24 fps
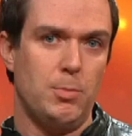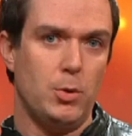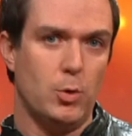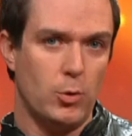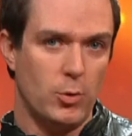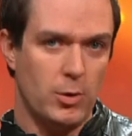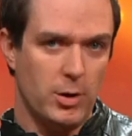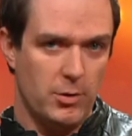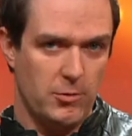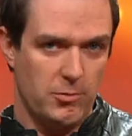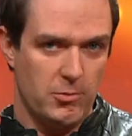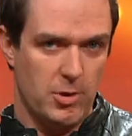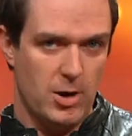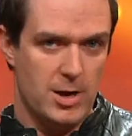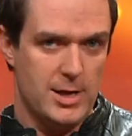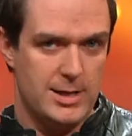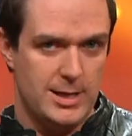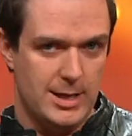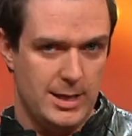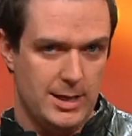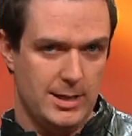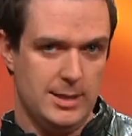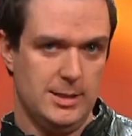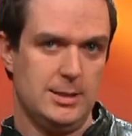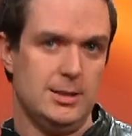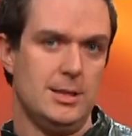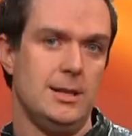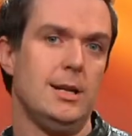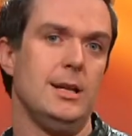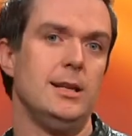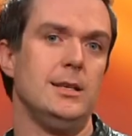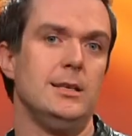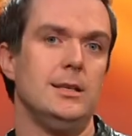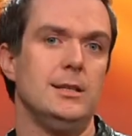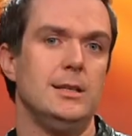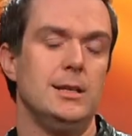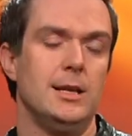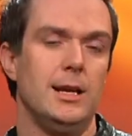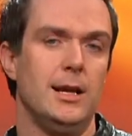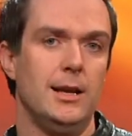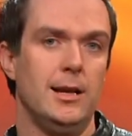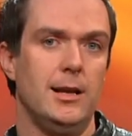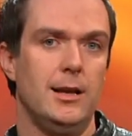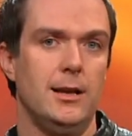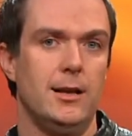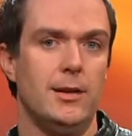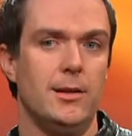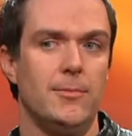pour over ideas and,
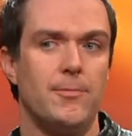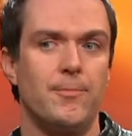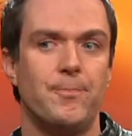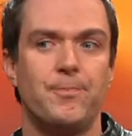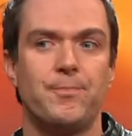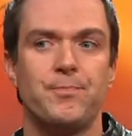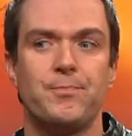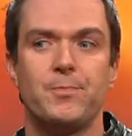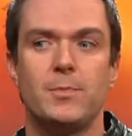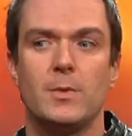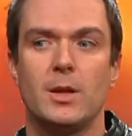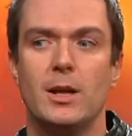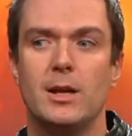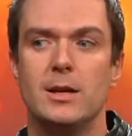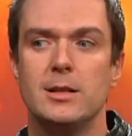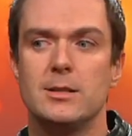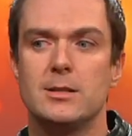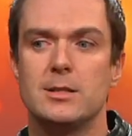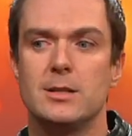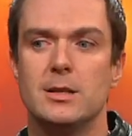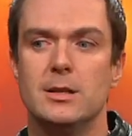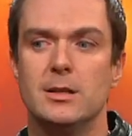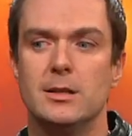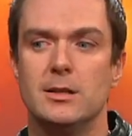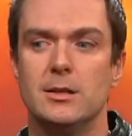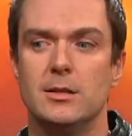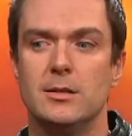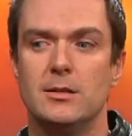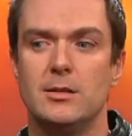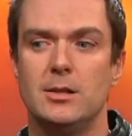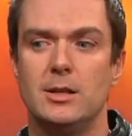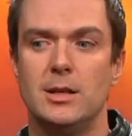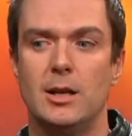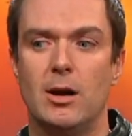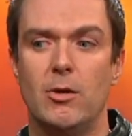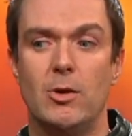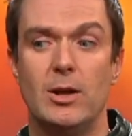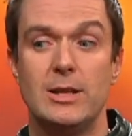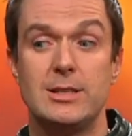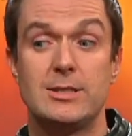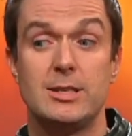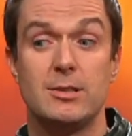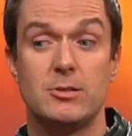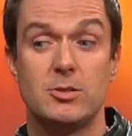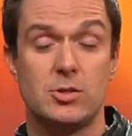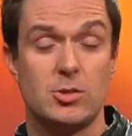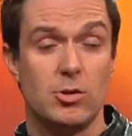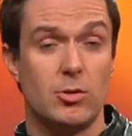uh, and to, you know, and
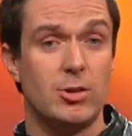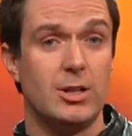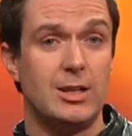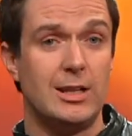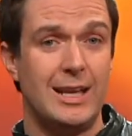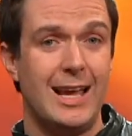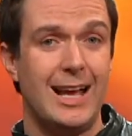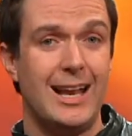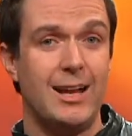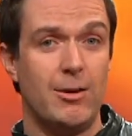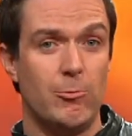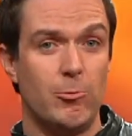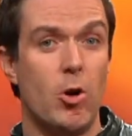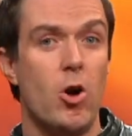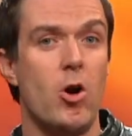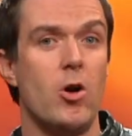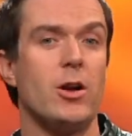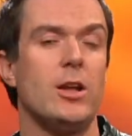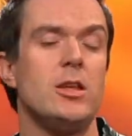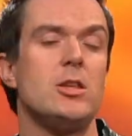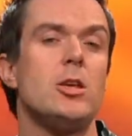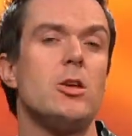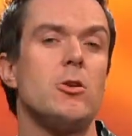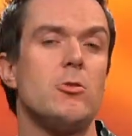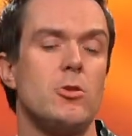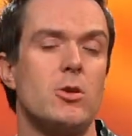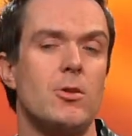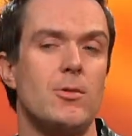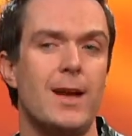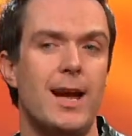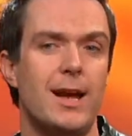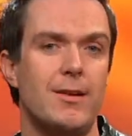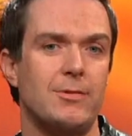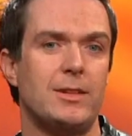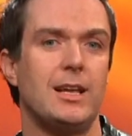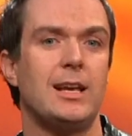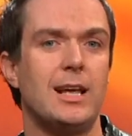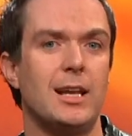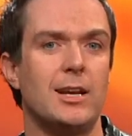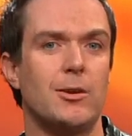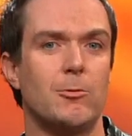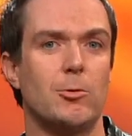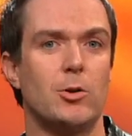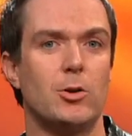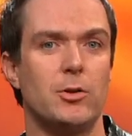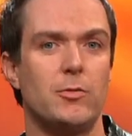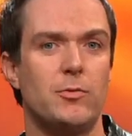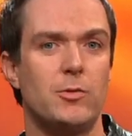to sort of get it wrong. And you, you have to get
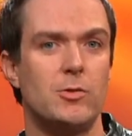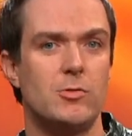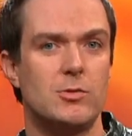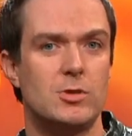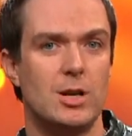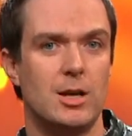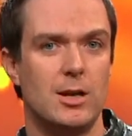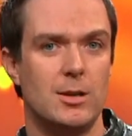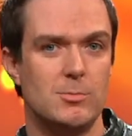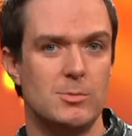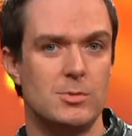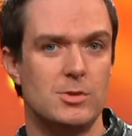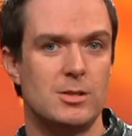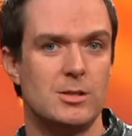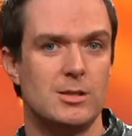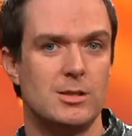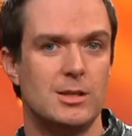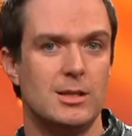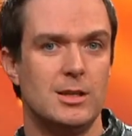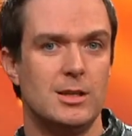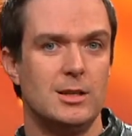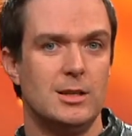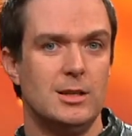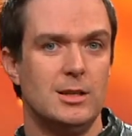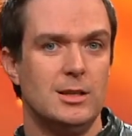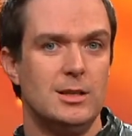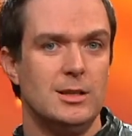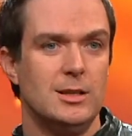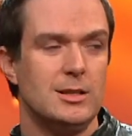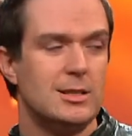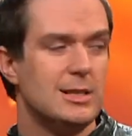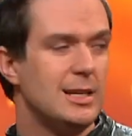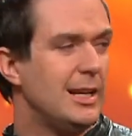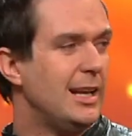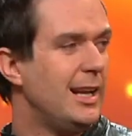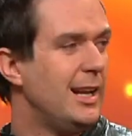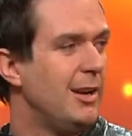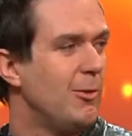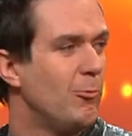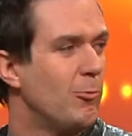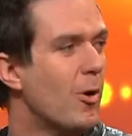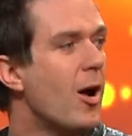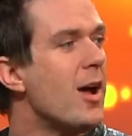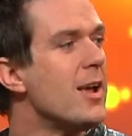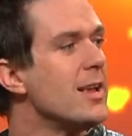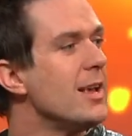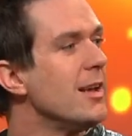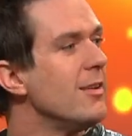it wrong a few times to get it
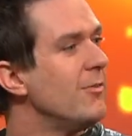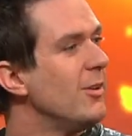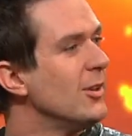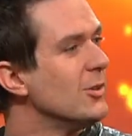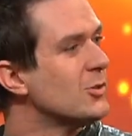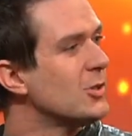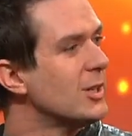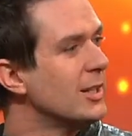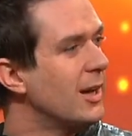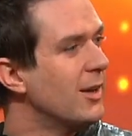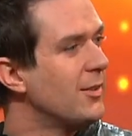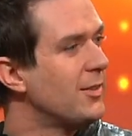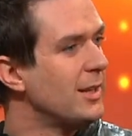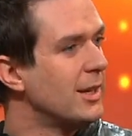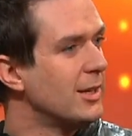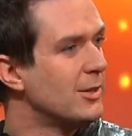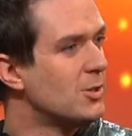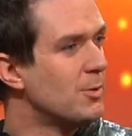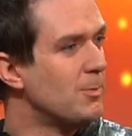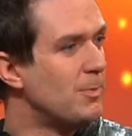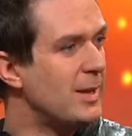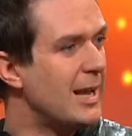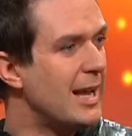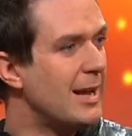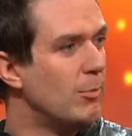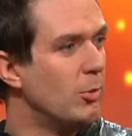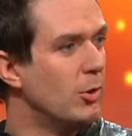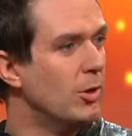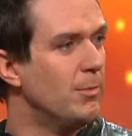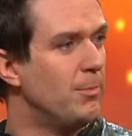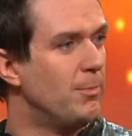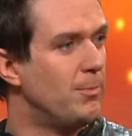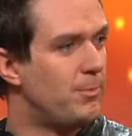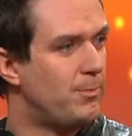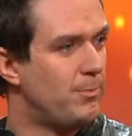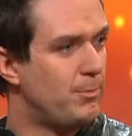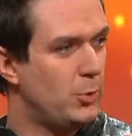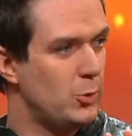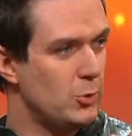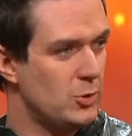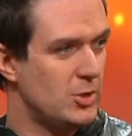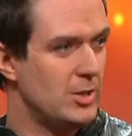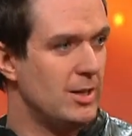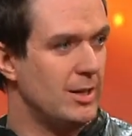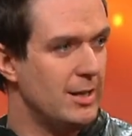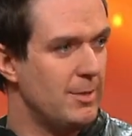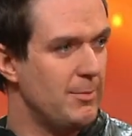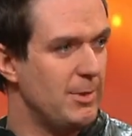right eventually, I think, to be able to
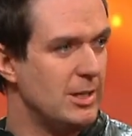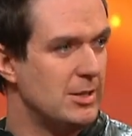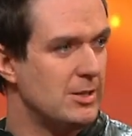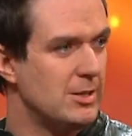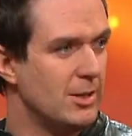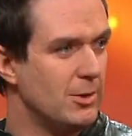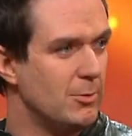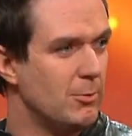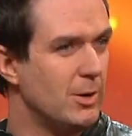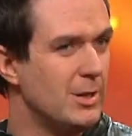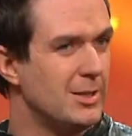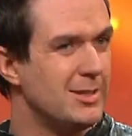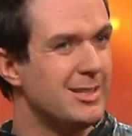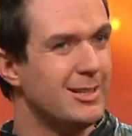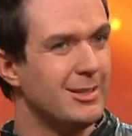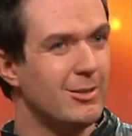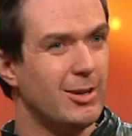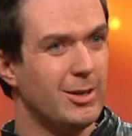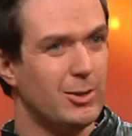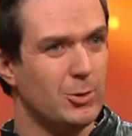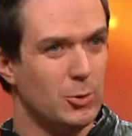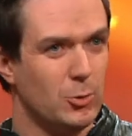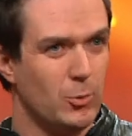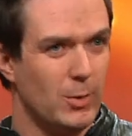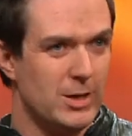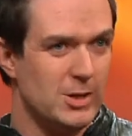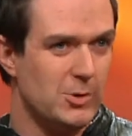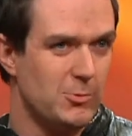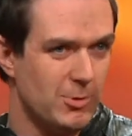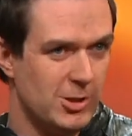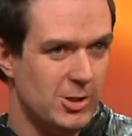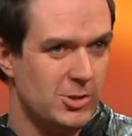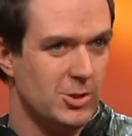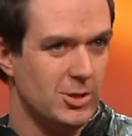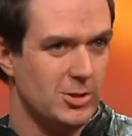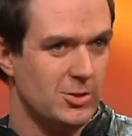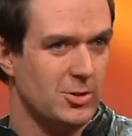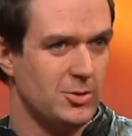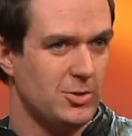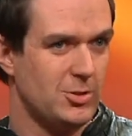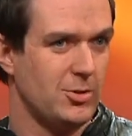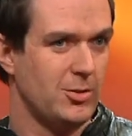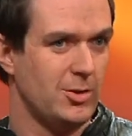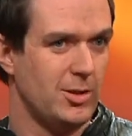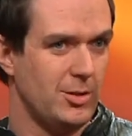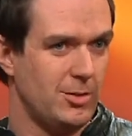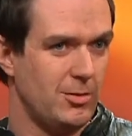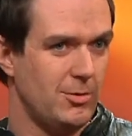push the limits. Otherwise, you know, I could always reach into
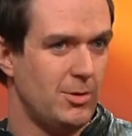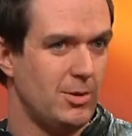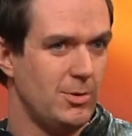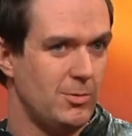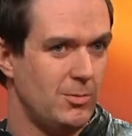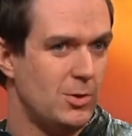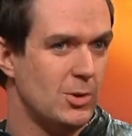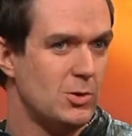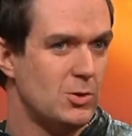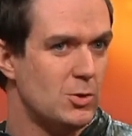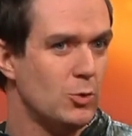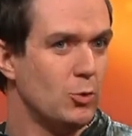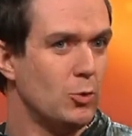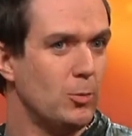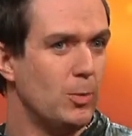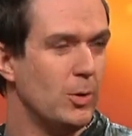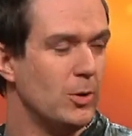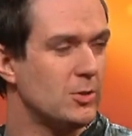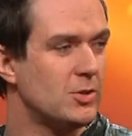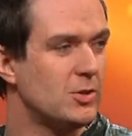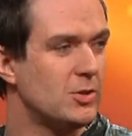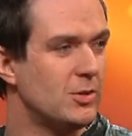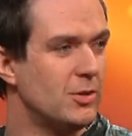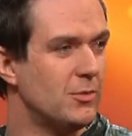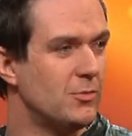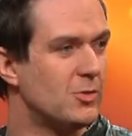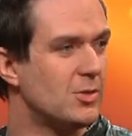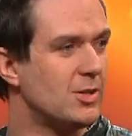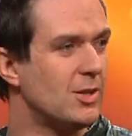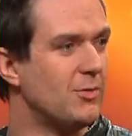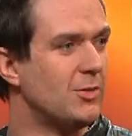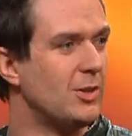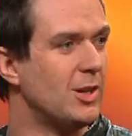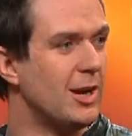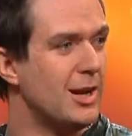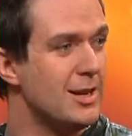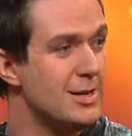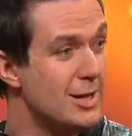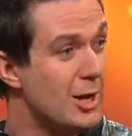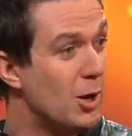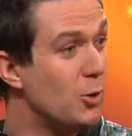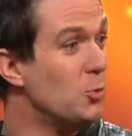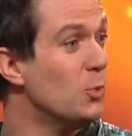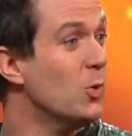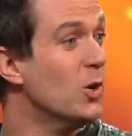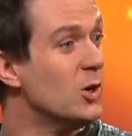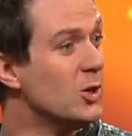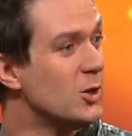sort of the, the, the toolbox of stuff that I
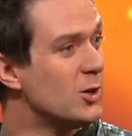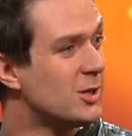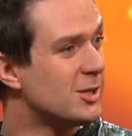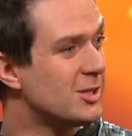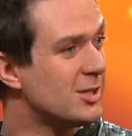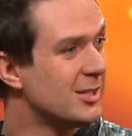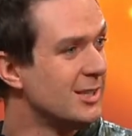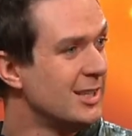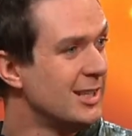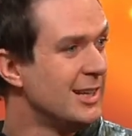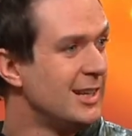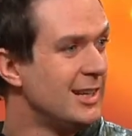know works.